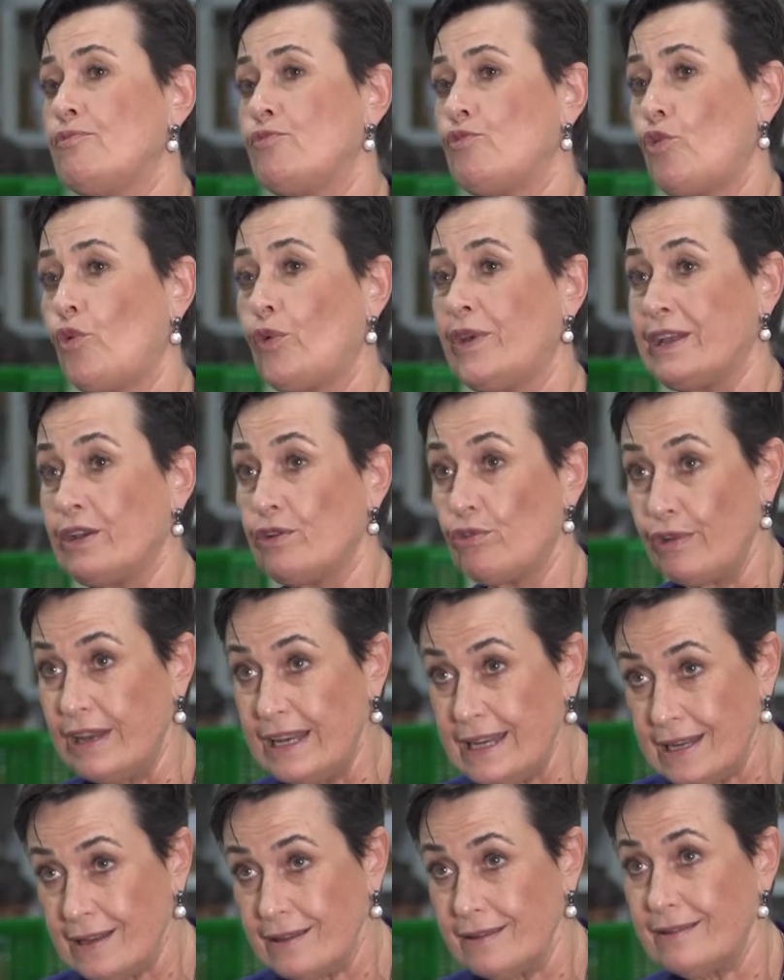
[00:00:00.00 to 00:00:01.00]
raw
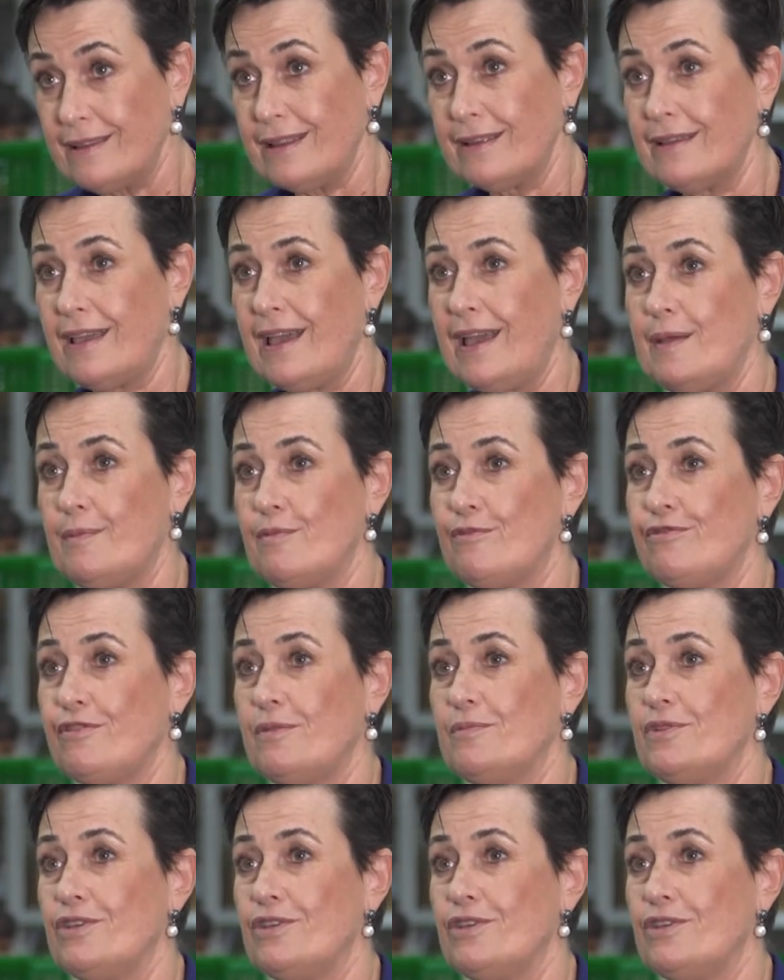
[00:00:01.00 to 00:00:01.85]
ingredient that came from